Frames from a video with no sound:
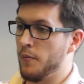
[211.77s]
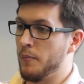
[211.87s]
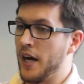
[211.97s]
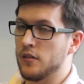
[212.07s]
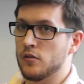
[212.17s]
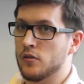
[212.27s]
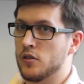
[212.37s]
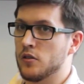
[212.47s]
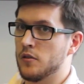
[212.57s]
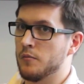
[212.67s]

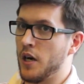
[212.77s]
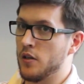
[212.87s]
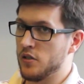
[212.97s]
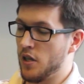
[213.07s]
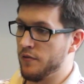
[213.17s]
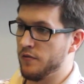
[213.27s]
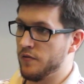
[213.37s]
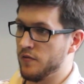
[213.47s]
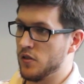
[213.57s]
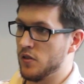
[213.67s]
patterns that I've
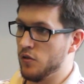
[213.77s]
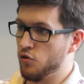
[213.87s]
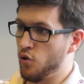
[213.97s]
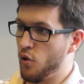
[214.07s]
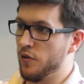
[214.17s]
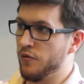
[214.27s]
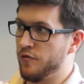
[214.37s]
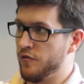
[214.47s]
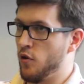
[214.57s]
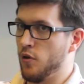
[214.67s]
drawn
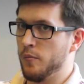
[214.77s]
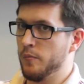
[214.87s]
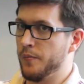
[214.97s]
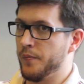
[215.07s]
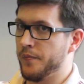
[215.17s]
from